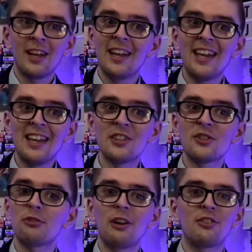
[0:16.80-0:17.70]
in the
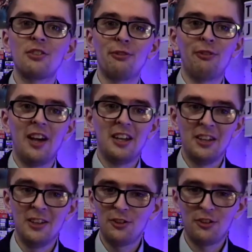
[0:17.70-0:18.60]
interest of
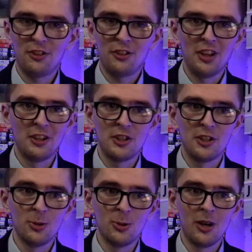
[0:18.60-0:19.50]
fairness, and
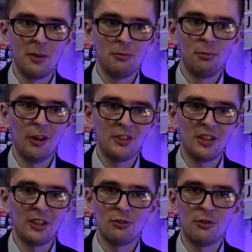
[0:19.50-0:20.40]
sure, I'm
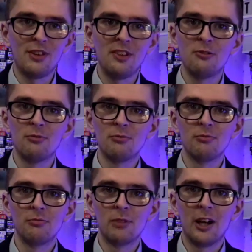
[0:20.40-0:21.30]
writing this review,
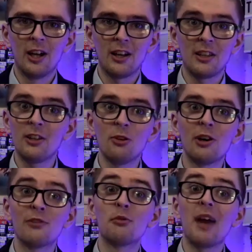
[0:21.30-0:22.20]

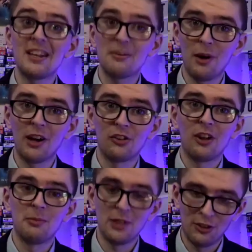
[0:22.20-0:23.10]
you'll have read by the
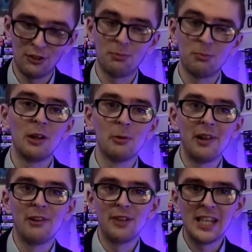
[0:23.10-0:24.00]
time this little
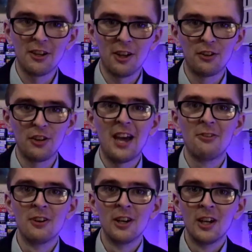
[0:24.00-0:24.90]
bit of video goes
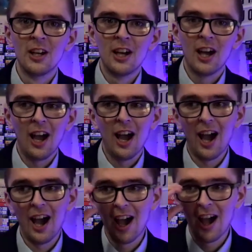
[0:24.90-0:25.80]
out,
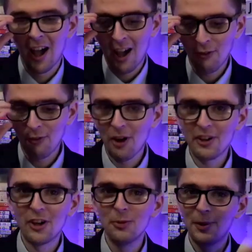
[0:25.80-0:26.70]
I
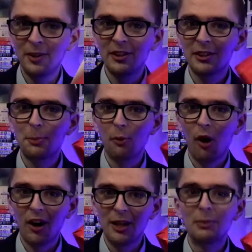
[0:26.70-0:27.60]
thought I'd open the
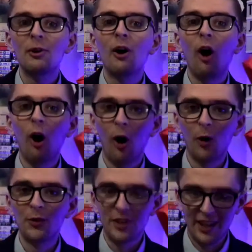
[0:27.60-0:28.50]
bribe
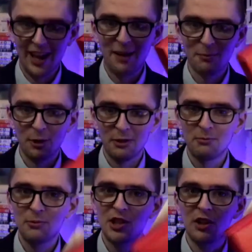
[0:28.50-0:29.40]
on
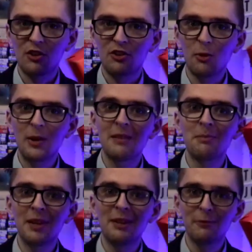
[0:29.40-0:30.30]
camera, just so we
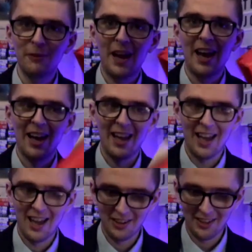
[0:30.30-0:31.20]
can be fair
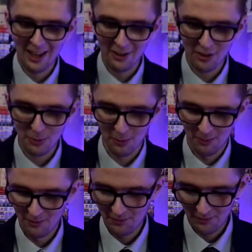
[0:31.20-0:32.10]
and accountable.
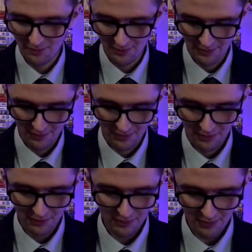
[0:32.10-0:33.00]

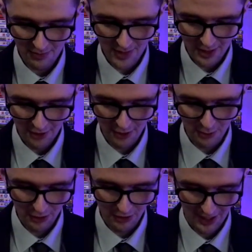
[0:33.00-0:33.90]

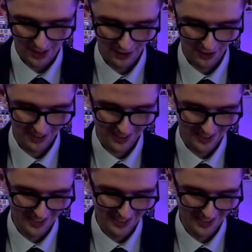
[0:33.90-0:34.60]
So what's this?